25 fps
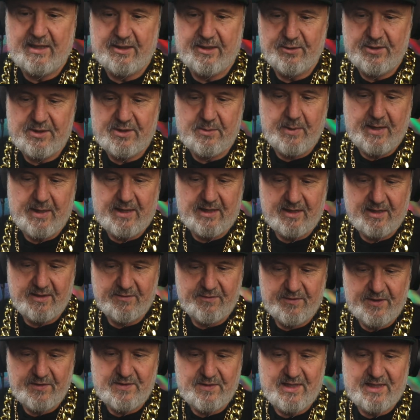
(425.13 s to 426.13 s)
And there is about
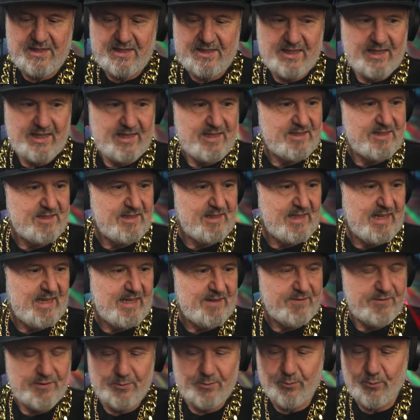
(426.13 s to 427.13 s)
a 15-second
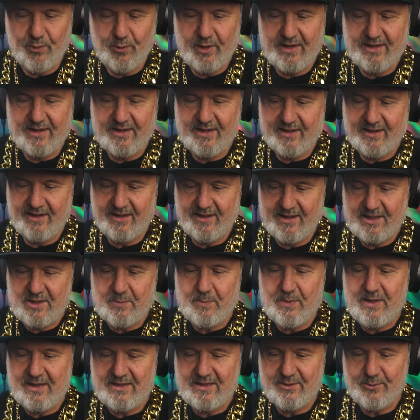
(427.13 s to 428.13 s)
delay from when I
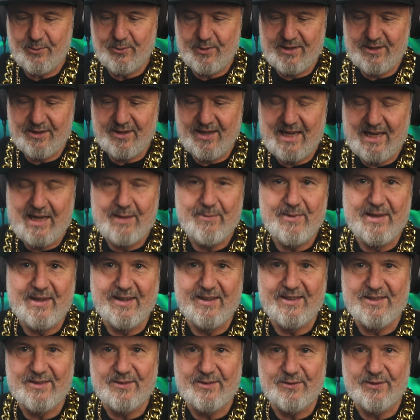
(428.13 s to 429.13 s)
speak to when you hear me
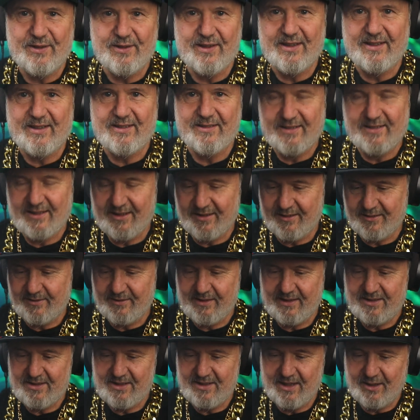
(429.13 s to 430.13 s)
because of,
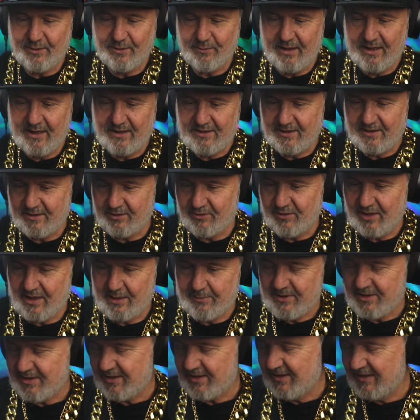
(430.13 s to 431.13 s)
internet routing
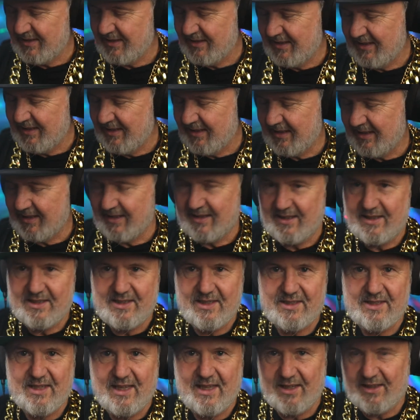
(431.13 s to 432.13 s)
dramas.
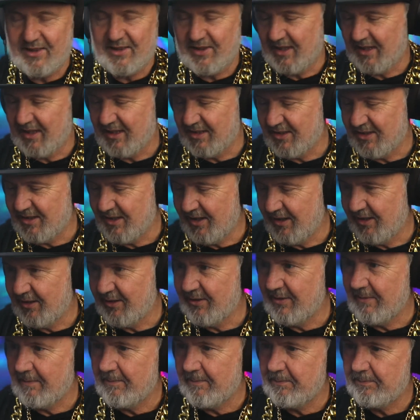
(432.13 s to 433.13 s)
That's just how things
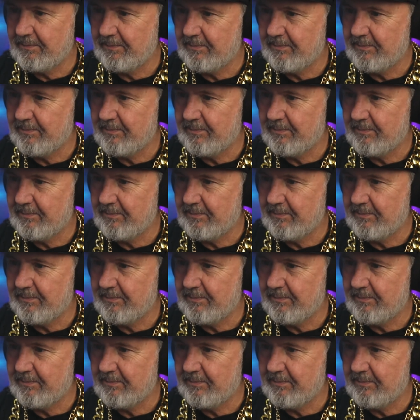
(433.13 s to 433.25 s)
go.